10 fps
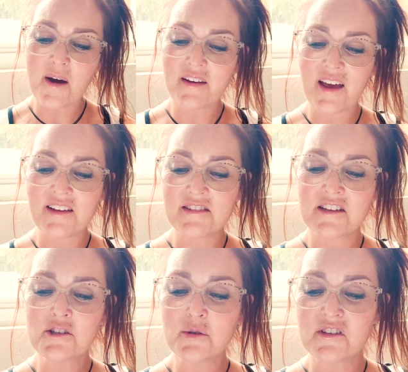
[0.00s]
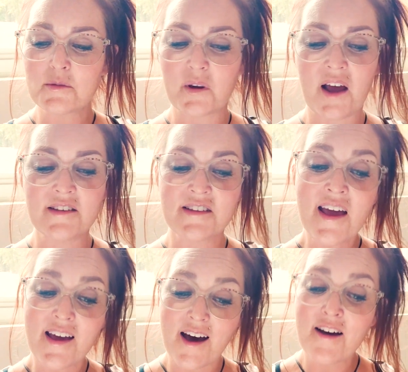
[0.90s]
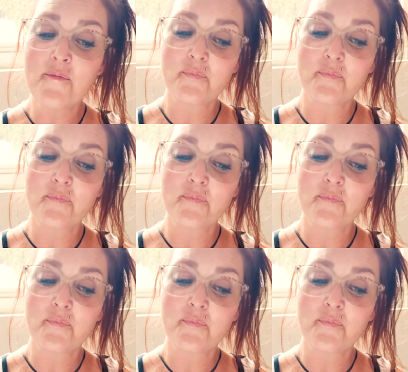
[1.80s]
nine centuries when Isaiah